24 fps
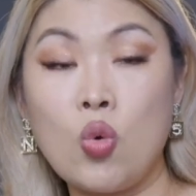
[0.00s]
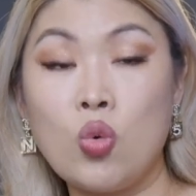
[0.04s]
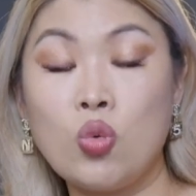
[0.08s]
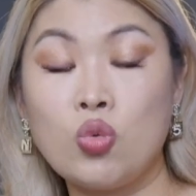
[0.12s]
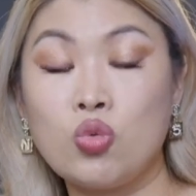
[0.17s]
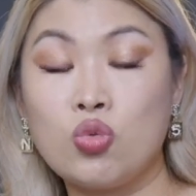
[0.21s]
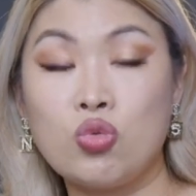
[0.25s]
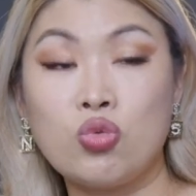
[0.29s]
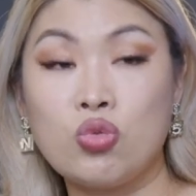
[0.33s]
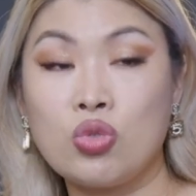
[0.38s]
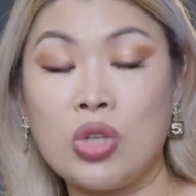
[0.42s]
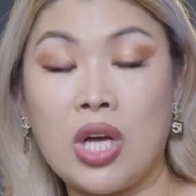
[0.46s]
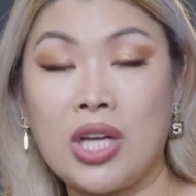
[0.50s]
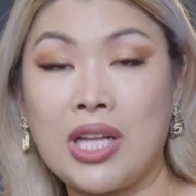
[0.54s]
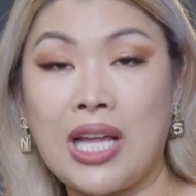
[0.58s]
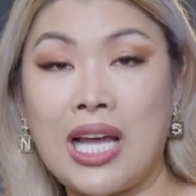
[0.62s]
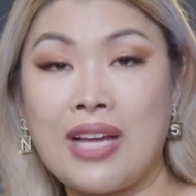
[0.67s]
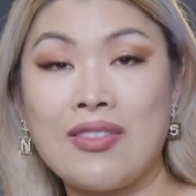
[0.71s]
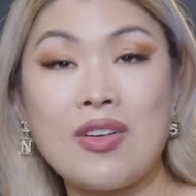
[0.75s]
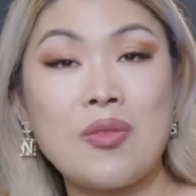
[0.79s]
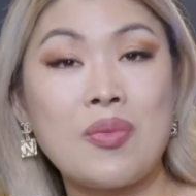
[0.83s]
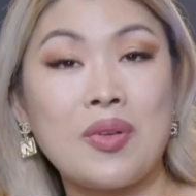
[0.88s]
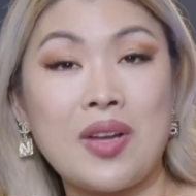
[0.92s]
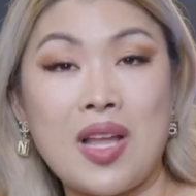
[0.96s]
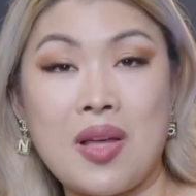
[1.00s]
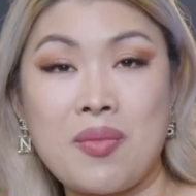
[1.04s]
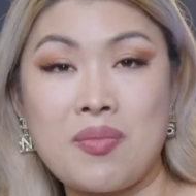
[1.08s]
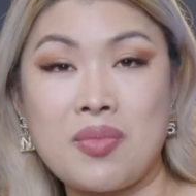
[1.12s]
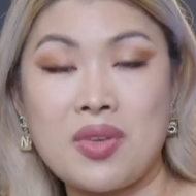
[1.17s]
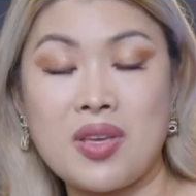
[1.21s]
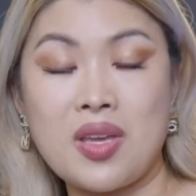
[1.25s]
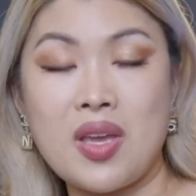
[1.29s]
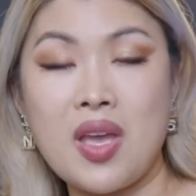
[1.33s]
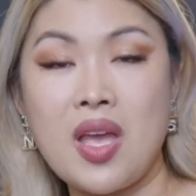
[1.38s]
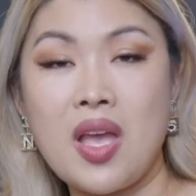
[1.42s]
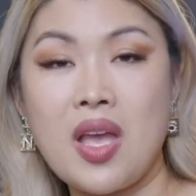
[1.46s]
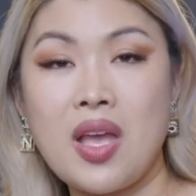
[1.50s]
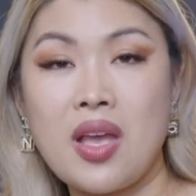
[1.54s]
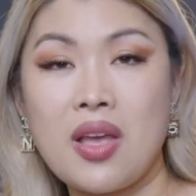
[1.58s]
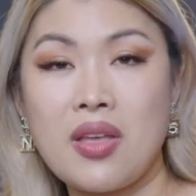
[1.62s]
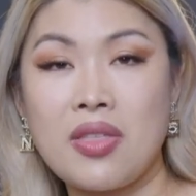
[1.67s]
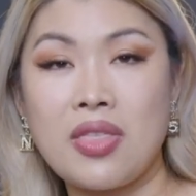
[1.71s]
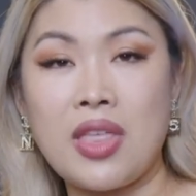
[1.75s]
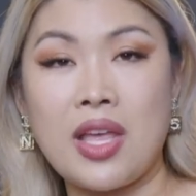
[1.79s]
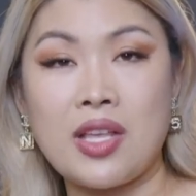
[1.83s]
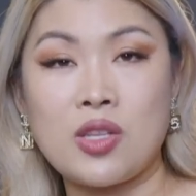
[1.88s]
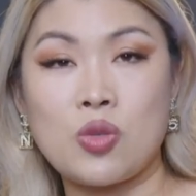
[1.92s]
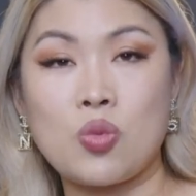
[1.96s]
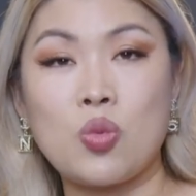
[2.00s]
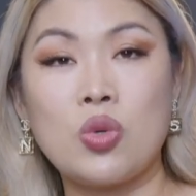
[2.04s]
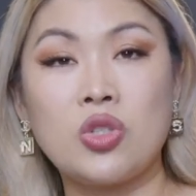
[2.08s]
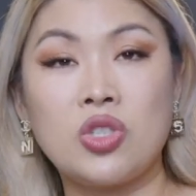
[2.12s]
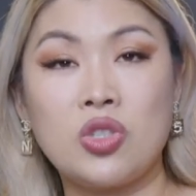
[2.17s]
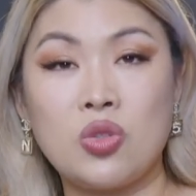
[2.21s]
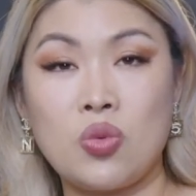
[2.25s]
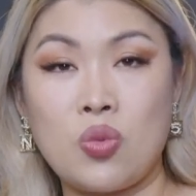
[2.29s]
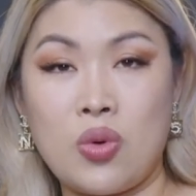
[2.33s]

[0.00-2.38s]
do not have a plan B. That's what you